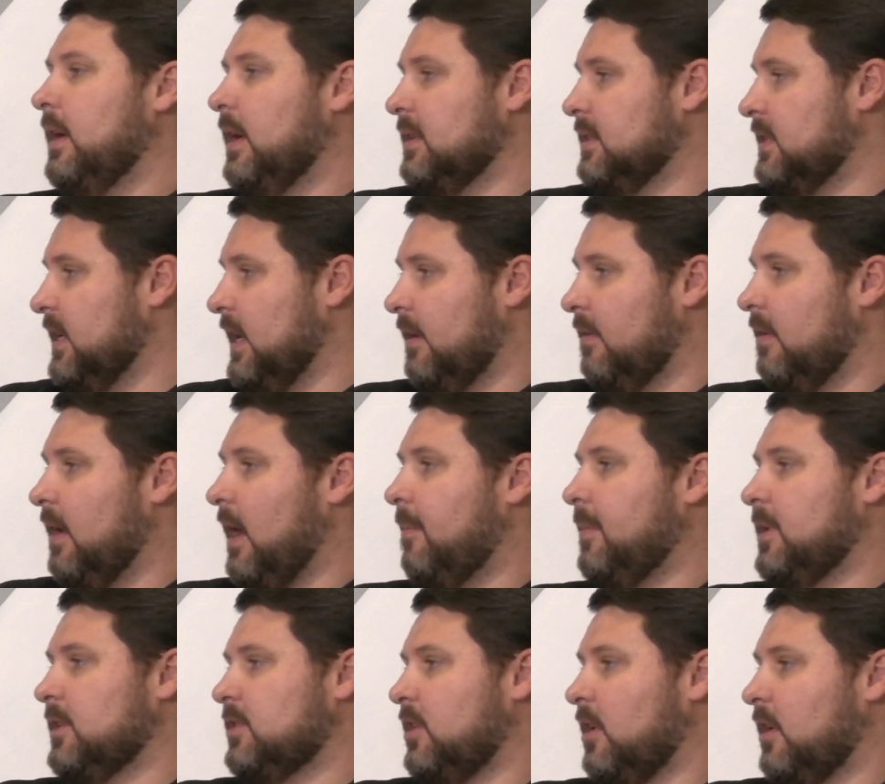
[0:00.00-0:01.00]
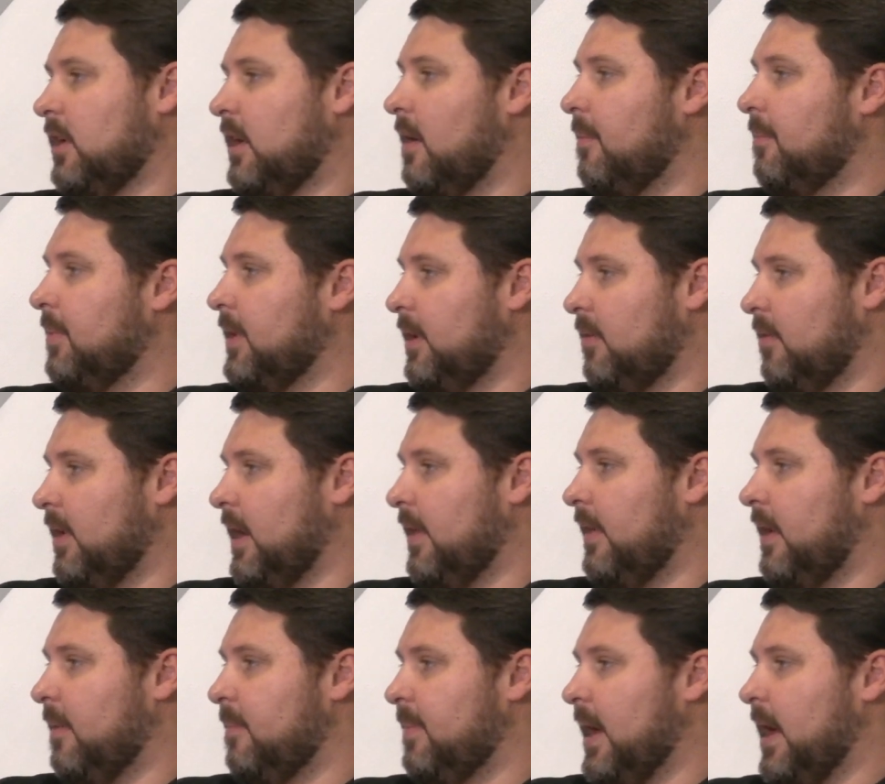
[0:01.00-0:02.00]
and said, I'm going to start a company around
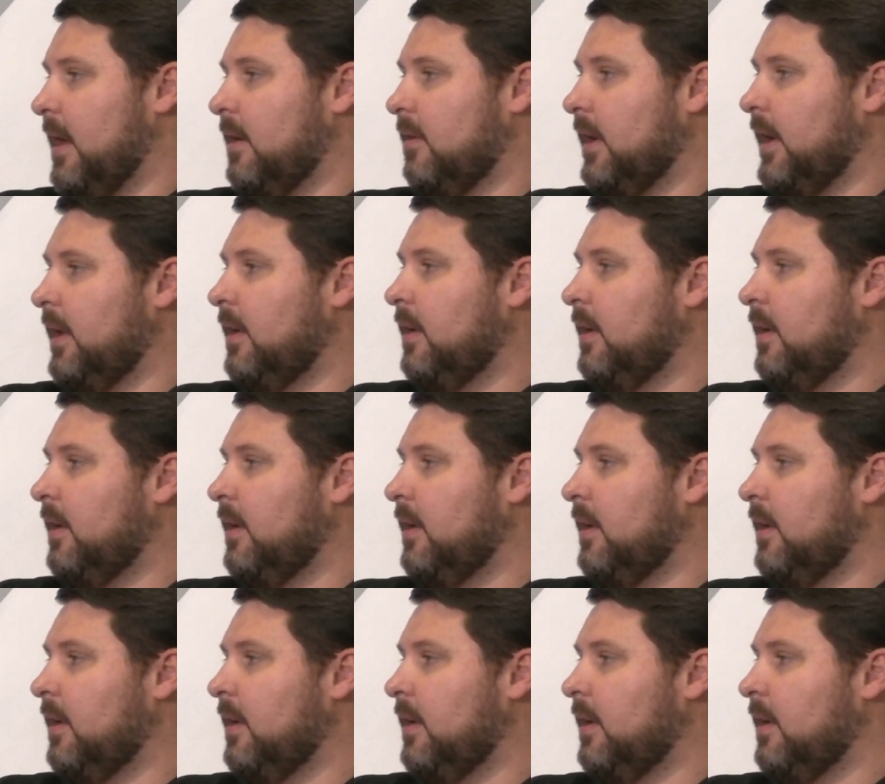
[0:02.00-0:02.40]
that battery.